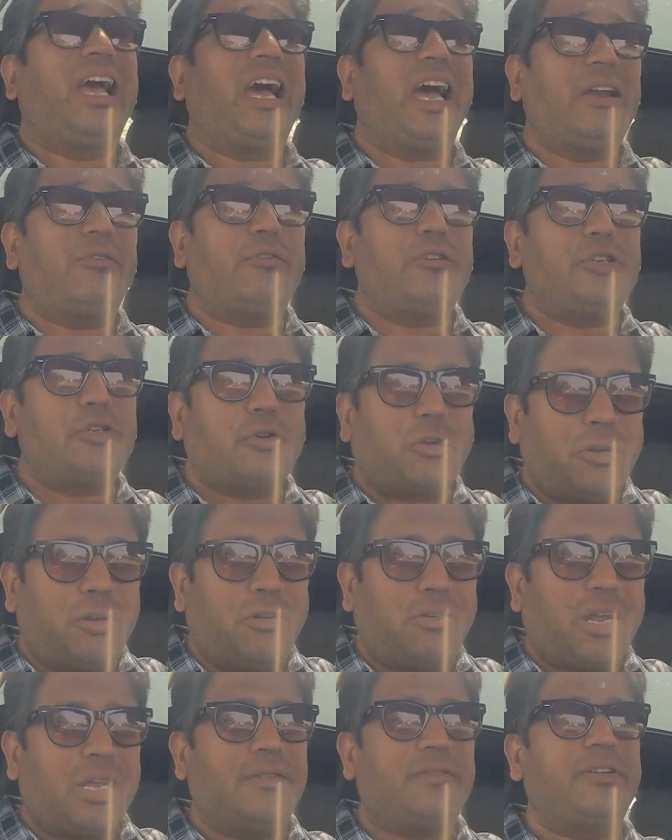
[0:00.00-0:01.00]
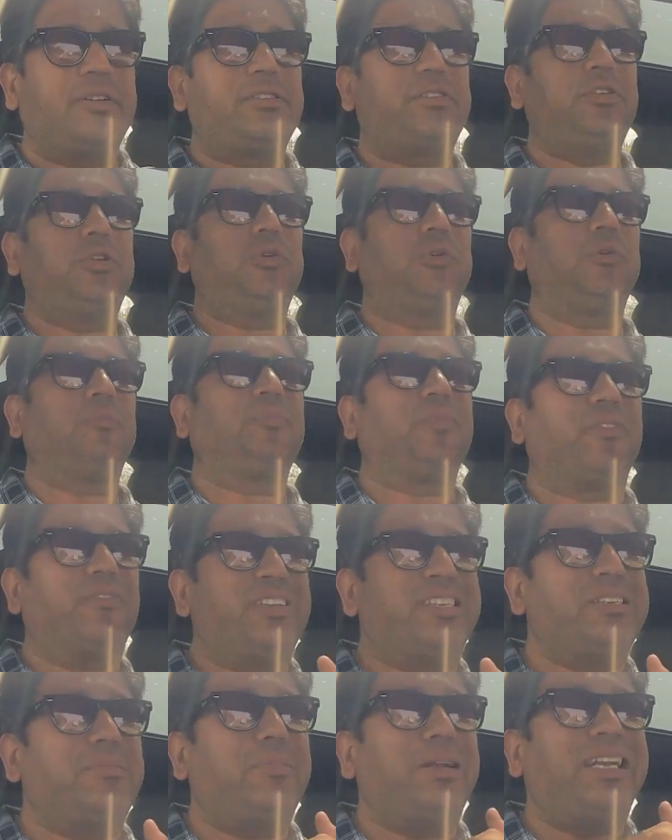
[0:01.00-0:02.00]
And for shorter drivers,
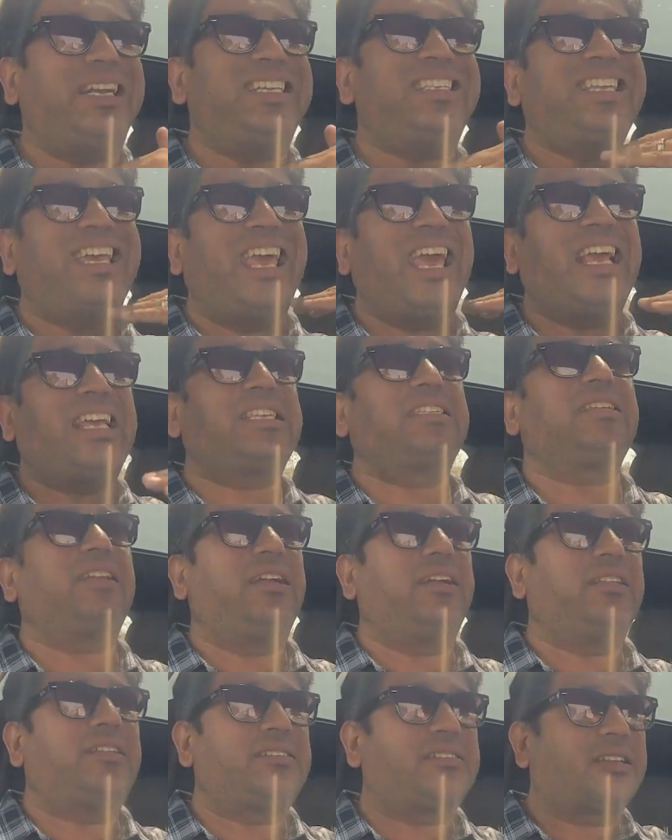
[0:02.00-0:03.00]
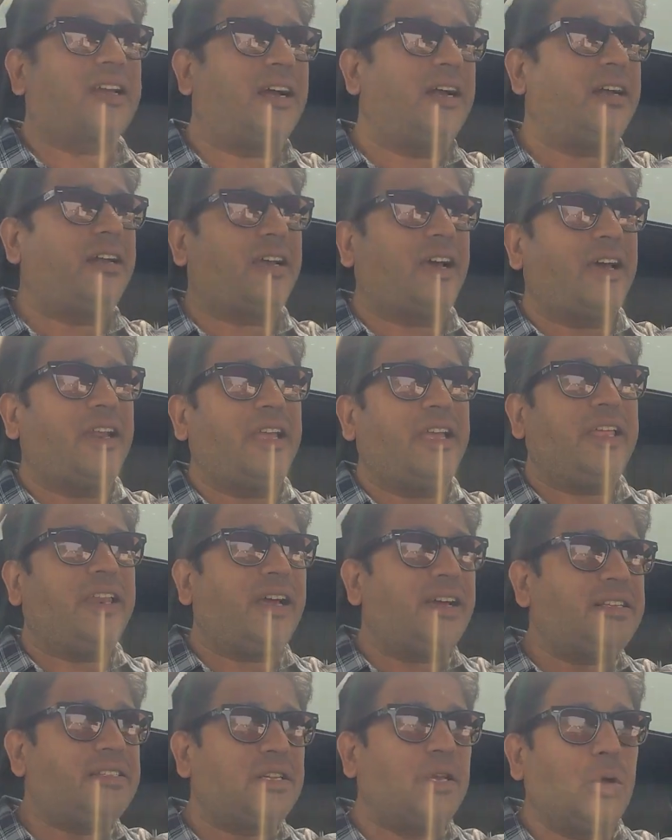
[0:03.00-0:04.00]
visibility is excellent. This entire
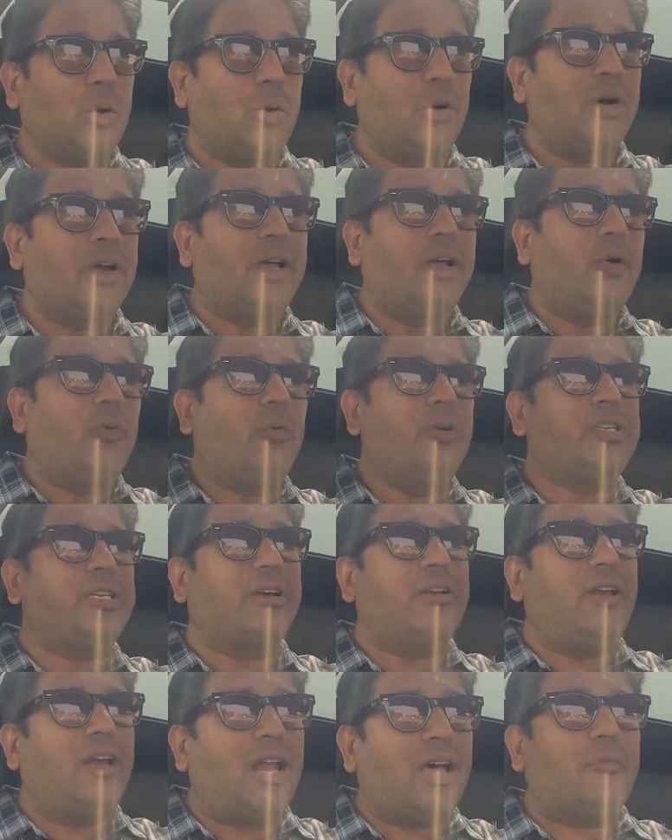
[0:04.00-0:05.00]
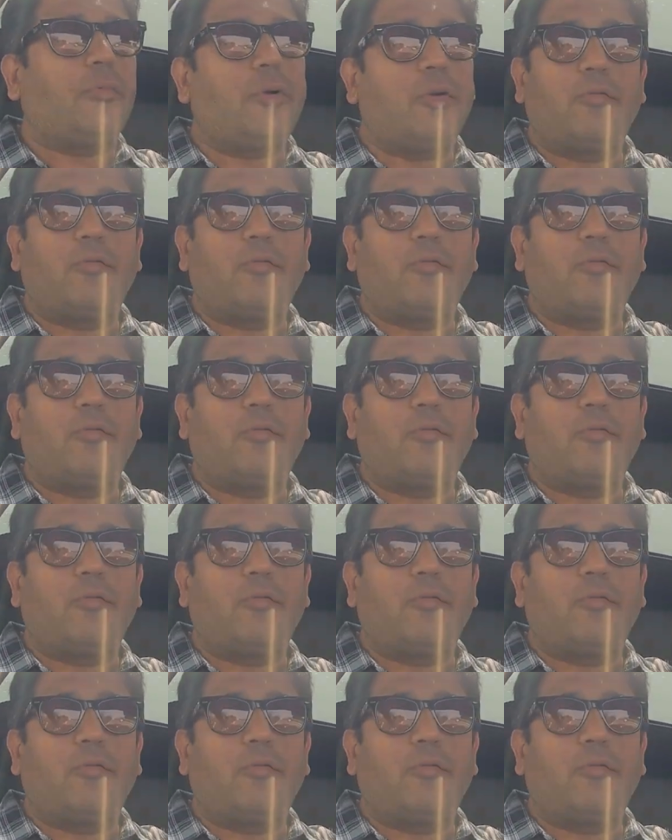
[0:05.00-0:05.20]
area is low, which I love